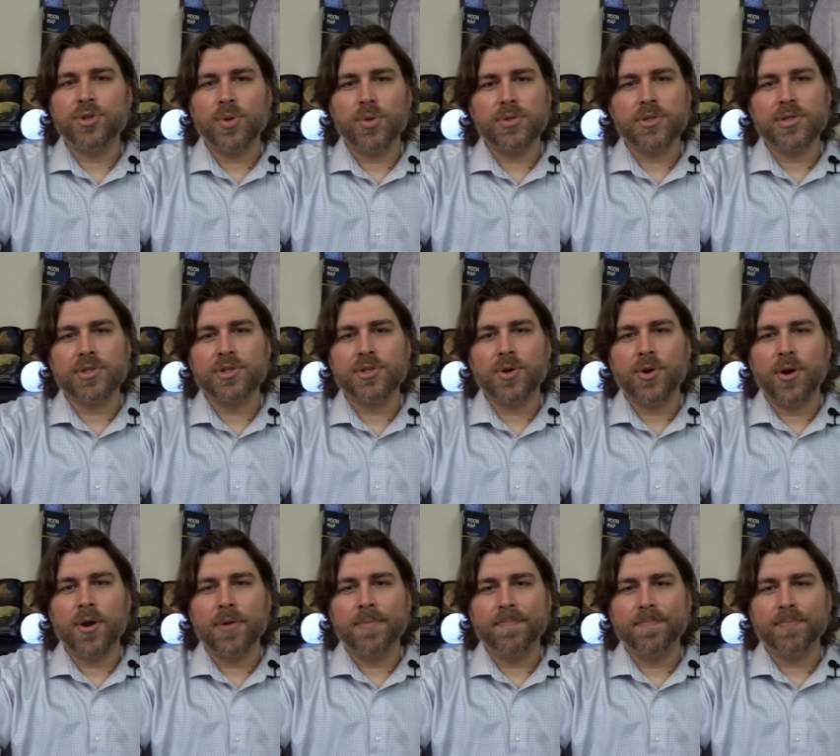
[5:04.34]
Scholz's
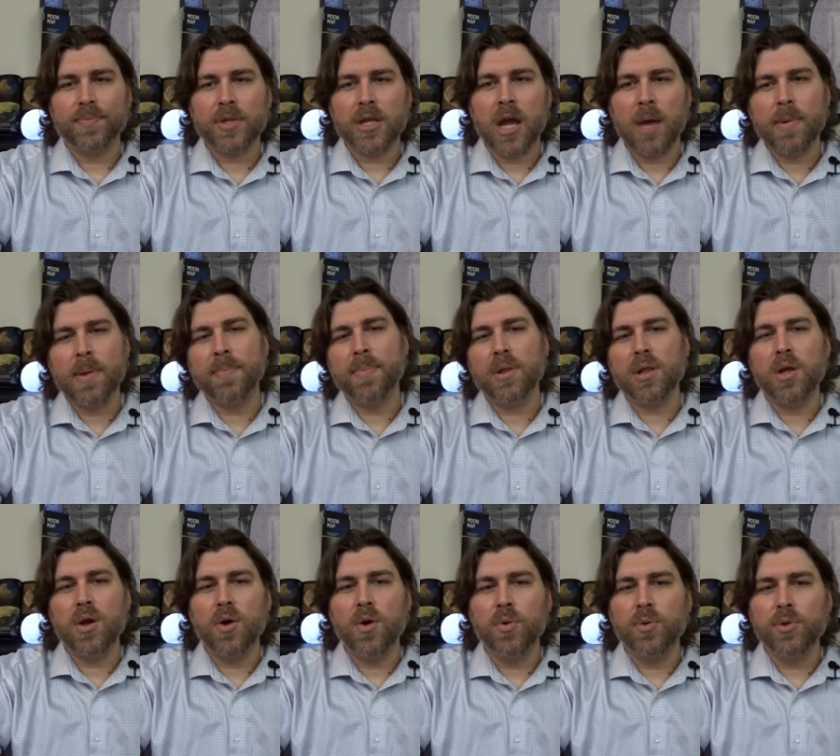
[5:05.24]
star? Comment
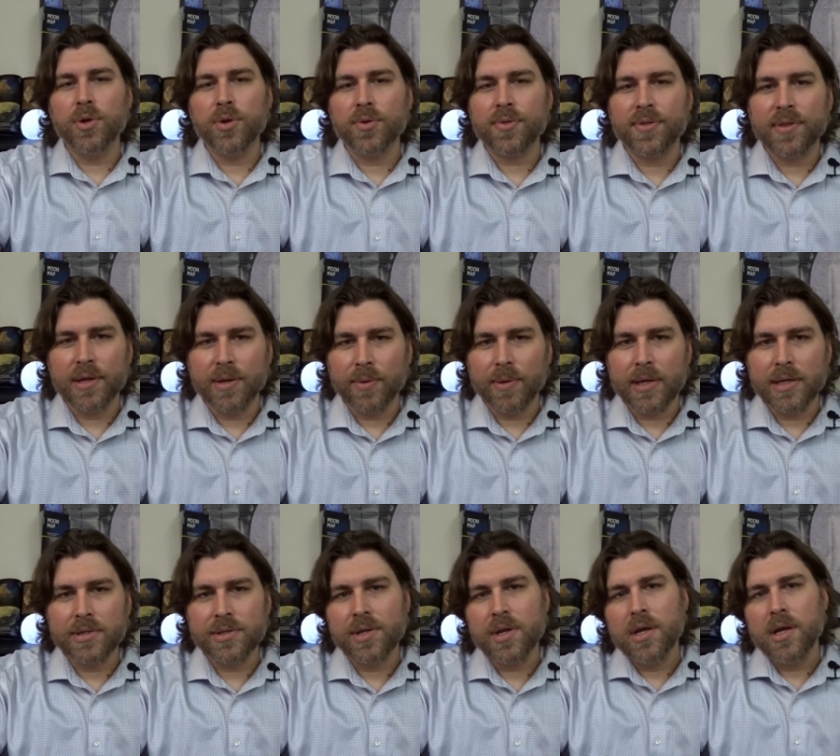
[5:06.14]
below your
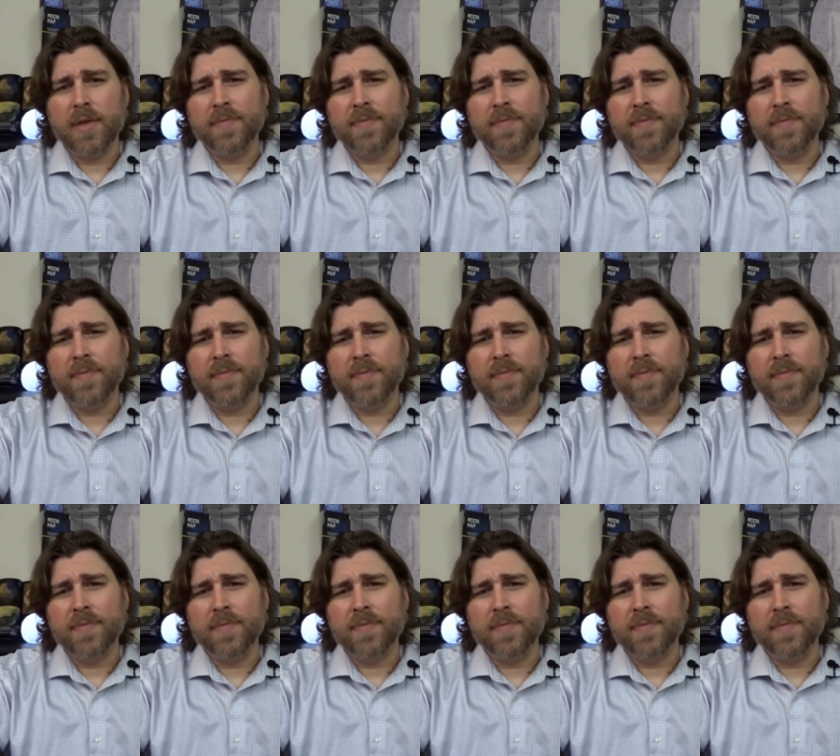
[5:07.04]
theories.